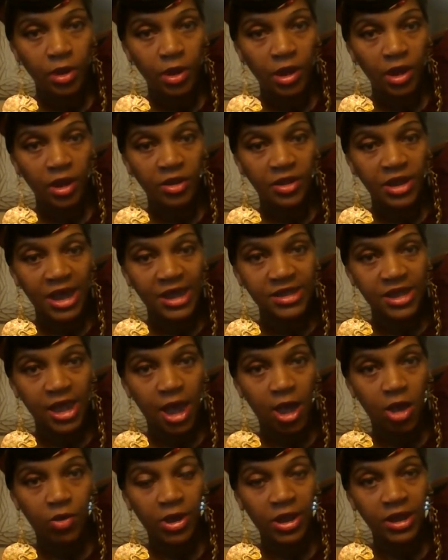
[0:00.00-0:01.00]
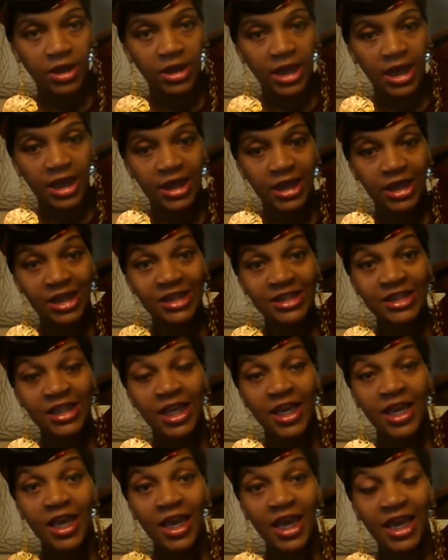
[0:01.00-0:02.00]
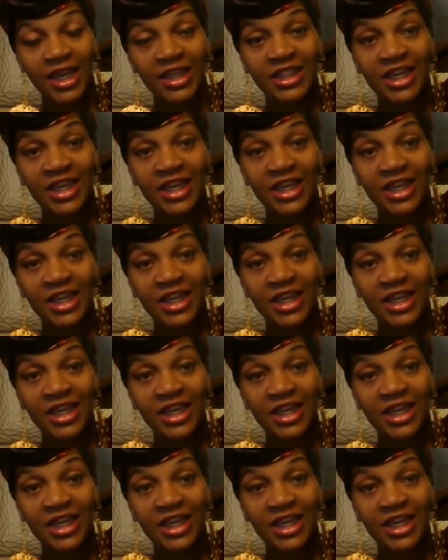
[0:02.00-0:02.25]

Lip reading: And that's how it lays, and